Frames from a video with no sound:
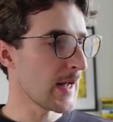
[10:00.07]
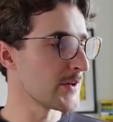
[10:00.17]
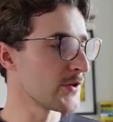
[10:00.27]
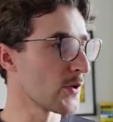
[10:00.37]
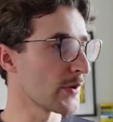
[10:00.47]
and
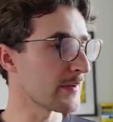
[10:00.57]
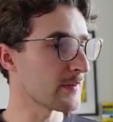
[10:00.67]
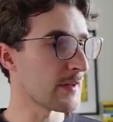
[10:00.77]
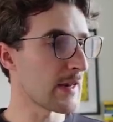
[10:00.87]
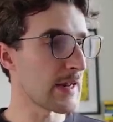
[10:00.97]

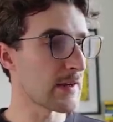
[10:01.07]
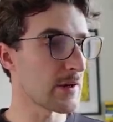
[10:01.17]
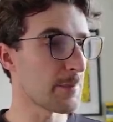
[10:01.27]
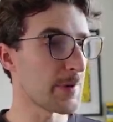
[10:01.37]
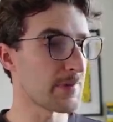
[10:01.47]
Jorgenson in
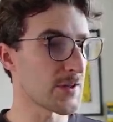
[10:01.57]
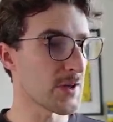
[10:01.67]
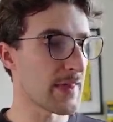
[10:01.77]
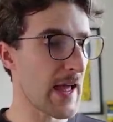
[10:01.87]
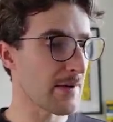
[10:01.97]
good position.
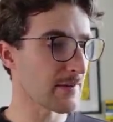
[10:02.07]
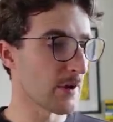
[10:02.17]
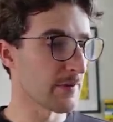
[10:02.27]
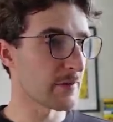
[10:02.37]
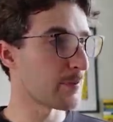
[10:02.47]
There is
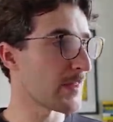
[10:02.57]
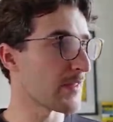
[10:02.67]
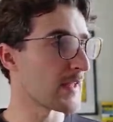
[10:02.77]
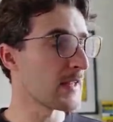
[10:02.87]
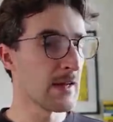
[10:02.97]
Lawrence
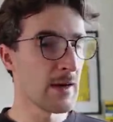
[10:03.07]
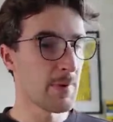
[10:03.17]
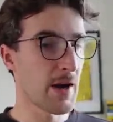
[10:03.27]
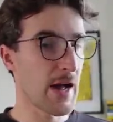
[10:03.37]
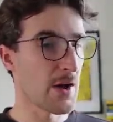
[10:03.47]
Pithy.
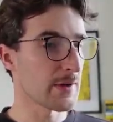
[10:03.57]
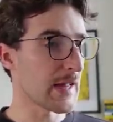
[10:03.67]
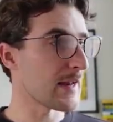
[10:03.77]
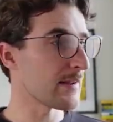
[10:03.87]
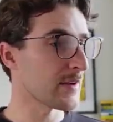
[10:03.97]
But
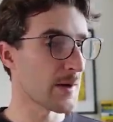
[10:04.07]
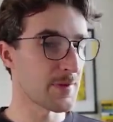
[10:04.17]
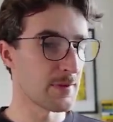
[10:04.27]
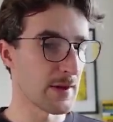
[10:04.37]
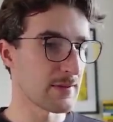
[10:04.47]
okay, let's go up to
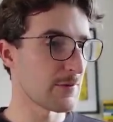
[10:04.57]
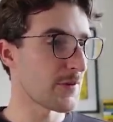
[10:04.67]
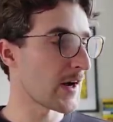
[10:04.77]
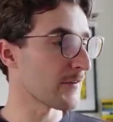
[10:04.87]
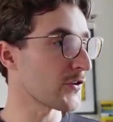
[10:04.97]

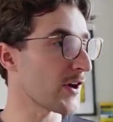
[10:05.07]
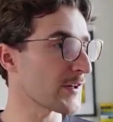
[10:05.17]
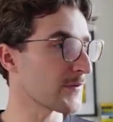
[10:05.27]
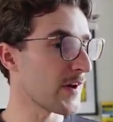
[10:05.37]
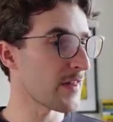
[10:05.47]
95. Crash
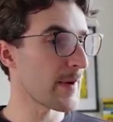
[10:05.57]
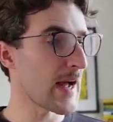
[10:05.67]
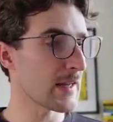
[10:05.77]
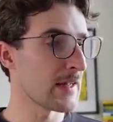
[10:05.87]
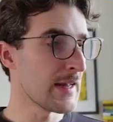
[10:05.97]
further
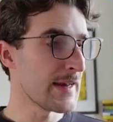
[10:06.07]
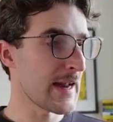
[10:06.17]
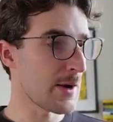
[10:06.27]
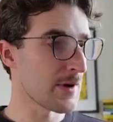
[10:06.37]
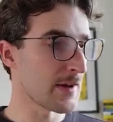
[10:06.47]
back.
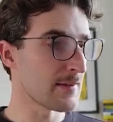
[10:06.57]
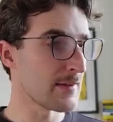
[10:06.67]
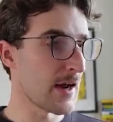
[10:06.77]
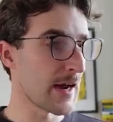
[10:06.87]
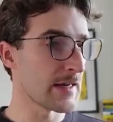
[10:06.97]
Now
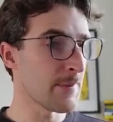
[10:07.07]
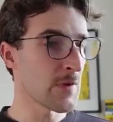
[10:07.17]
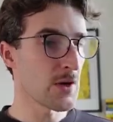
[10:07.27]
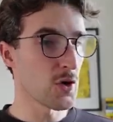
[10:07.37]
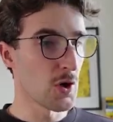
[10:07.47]
99.
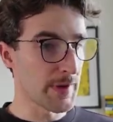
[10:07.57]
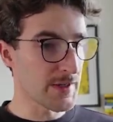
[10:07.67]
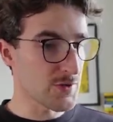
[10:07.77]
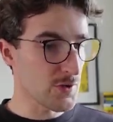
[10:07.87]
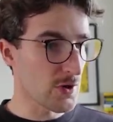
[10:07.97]
Corbin
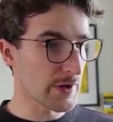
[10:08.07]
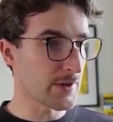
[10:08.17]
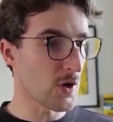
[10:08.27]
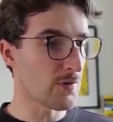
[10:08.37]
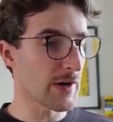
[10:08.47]
Strong and
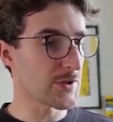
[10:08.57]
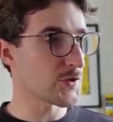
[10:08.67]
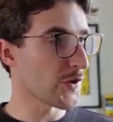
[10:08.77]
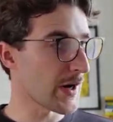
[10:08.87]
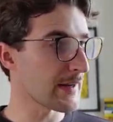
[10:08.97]
Conrad
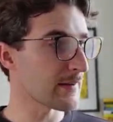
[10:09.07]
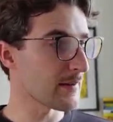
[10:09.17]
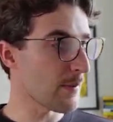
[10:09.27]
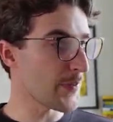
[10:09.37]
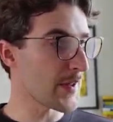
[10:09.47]
trying
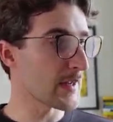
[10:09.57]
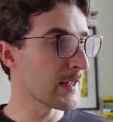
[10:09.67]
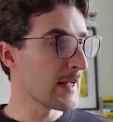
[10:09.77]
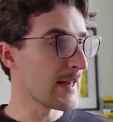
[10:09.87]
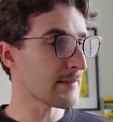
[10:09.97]
something.
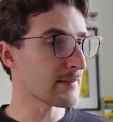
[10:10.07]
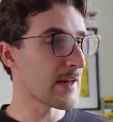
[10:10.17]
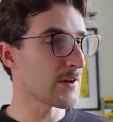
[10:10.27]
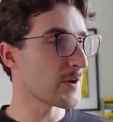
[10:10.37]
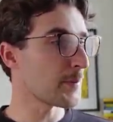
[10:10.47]
Let's stay in
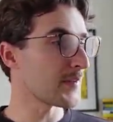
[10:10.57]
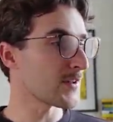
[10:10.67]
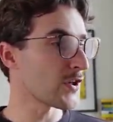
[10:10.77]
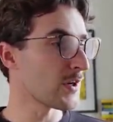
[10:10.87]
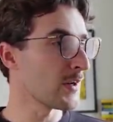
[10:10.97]
a good
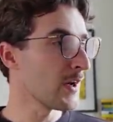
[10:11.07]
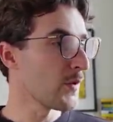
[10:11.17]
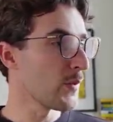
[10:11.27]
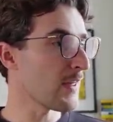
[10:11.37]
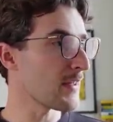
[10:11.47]
position
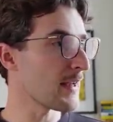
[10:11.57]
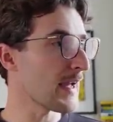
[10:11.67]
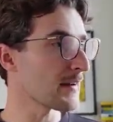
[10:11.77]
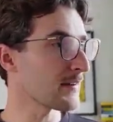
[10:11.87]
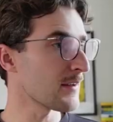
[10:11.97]
with
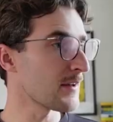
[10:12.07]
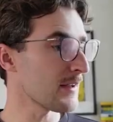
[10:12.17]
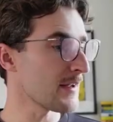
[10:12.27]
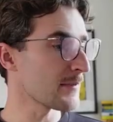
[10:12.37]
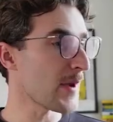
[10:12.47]
Leknessund
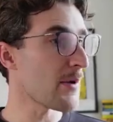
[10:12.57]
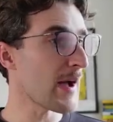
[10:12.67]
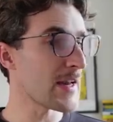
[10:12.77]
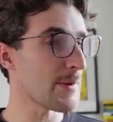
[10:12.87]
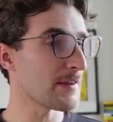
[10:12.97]
as well.
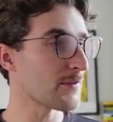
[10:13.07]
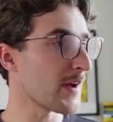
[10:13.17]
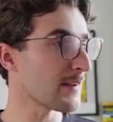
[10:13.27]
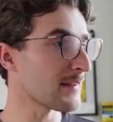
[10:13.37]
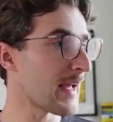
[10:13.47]
Anyway,
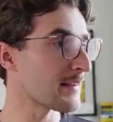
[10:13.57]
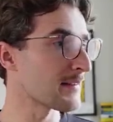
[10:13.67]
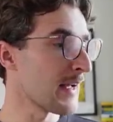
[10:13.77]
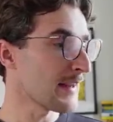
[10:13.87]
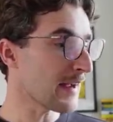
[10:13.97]
Dversnes
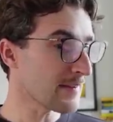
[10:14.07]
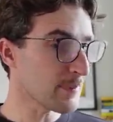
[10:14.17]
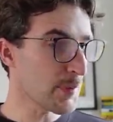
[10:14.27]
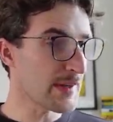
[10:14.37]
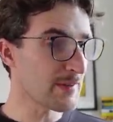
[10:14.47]
can
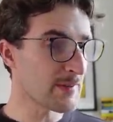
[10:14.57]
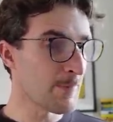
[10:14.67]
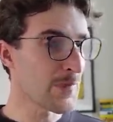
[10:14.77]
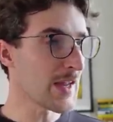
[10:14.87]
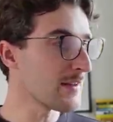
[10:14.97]
sprint
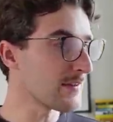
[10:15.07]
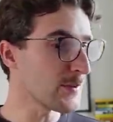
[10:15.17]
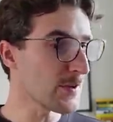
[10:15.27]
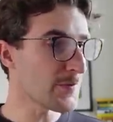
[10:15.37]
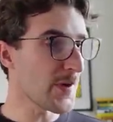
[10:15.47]
into
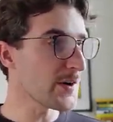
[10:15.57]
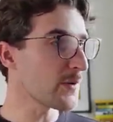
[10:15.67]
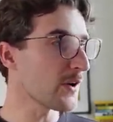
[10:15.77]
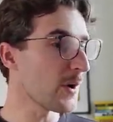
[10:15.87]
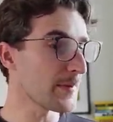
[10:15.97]
the final
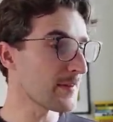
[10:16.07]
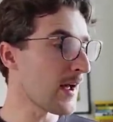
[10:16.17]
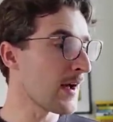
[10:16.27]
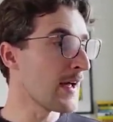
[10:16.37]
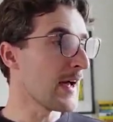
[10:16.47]

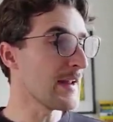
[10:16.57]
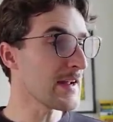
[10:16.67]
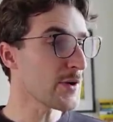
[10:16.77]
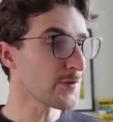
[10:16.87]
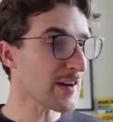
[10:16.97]
kilometre. And here
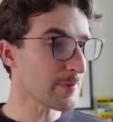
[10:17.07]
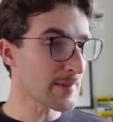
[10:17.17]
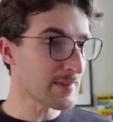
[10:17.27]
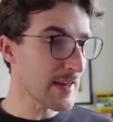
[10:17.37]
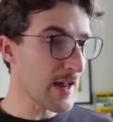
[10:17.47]
goes Rasmus
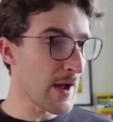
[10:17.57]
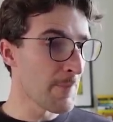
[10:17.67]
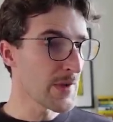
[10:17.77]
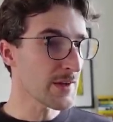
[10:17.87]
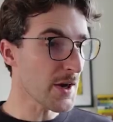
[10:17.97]
Tiller.
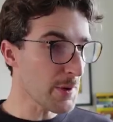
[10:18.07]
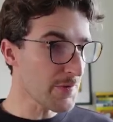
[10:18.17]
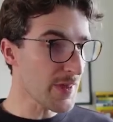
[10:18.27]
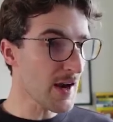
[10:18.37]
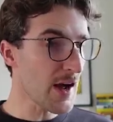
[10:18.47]
Going for
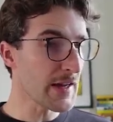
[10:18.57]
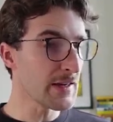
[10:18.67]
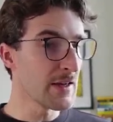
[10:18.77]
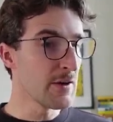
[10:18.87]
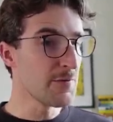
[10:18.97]
the
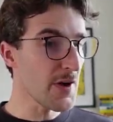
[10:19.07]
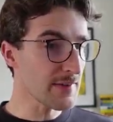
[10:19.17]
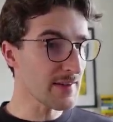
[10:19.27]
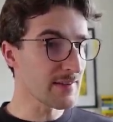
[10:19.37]
line versus